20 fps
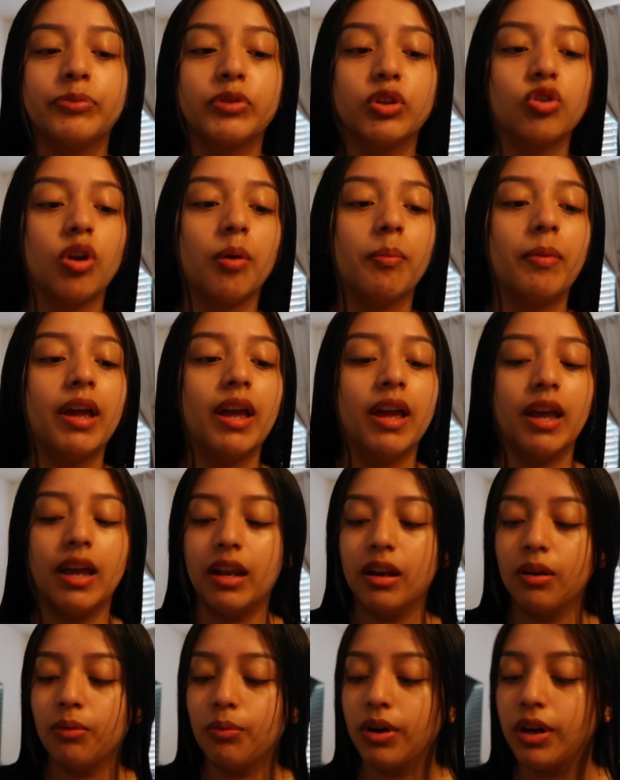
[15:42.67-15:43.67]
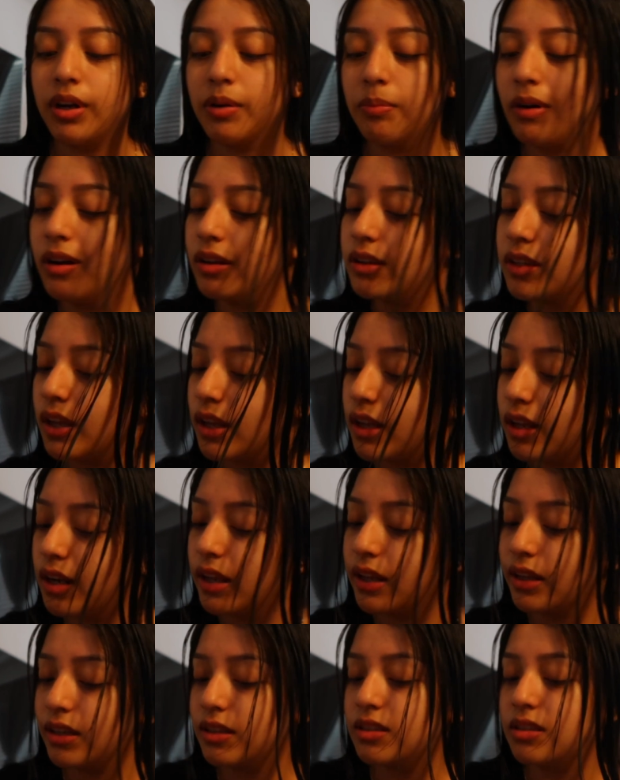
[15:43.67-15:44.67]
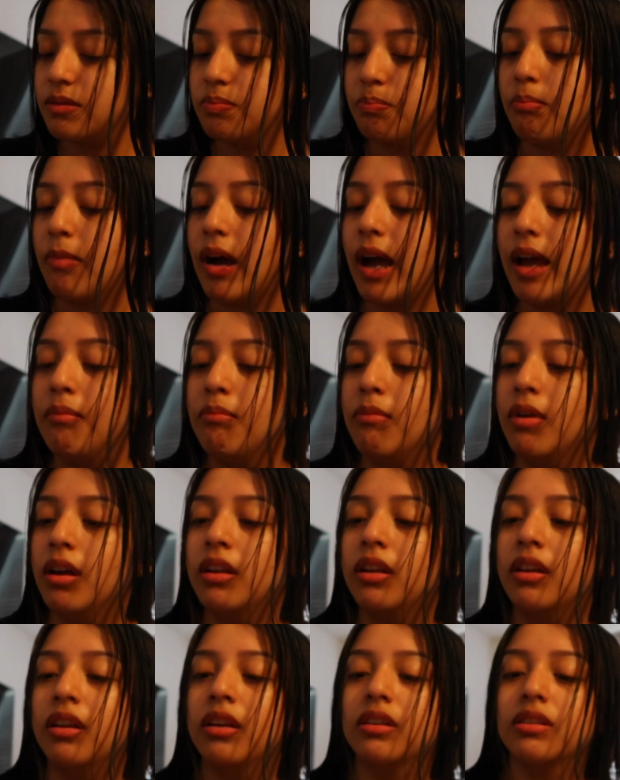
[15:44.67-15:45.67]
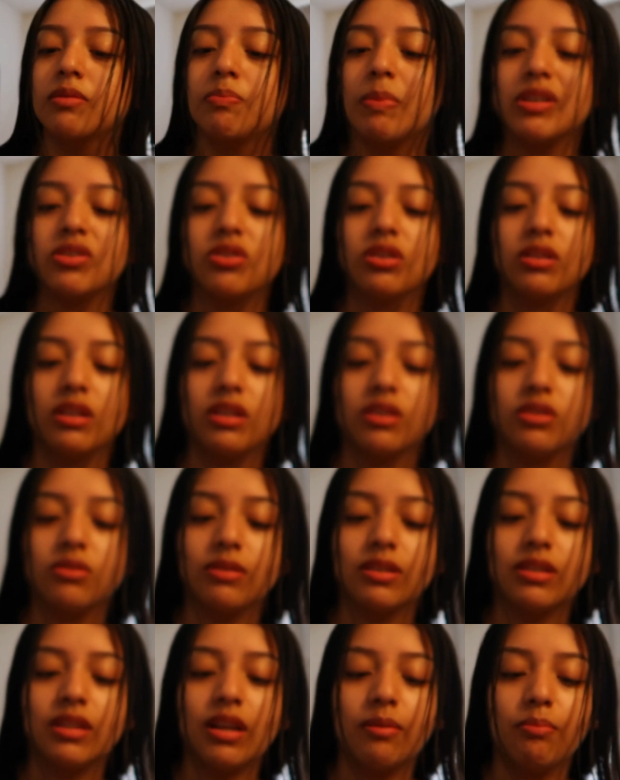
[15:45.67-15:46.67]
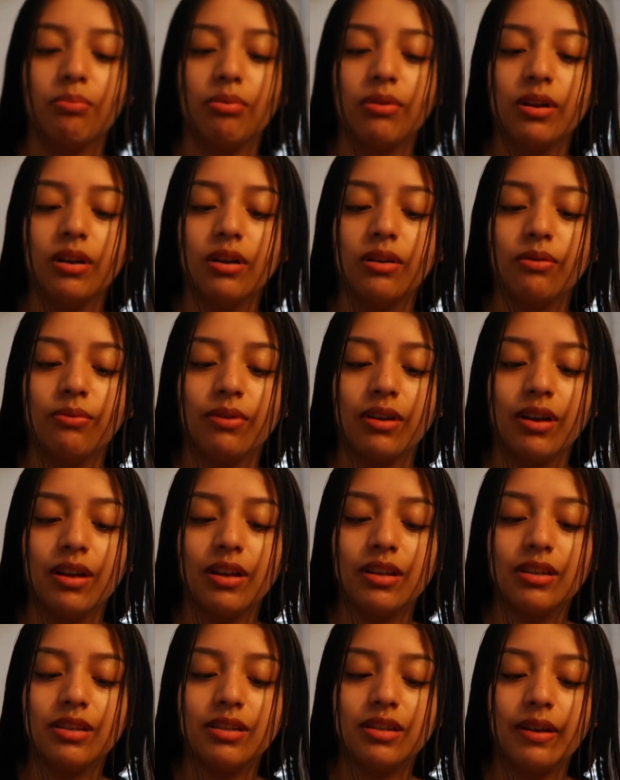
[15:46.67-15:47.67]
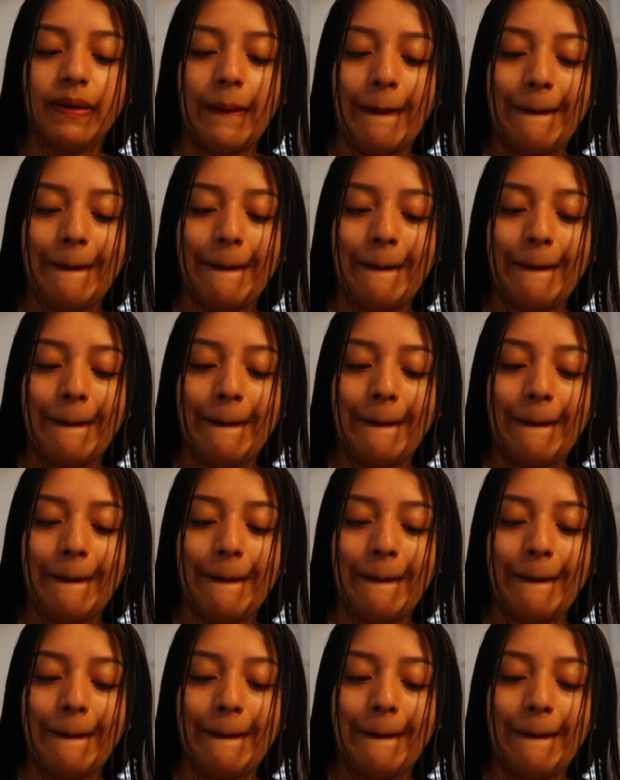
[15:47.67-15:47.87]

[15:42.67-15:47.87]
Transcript: So I'm hella worried about that. Like, it's my money, especially. So it's like, bro, what?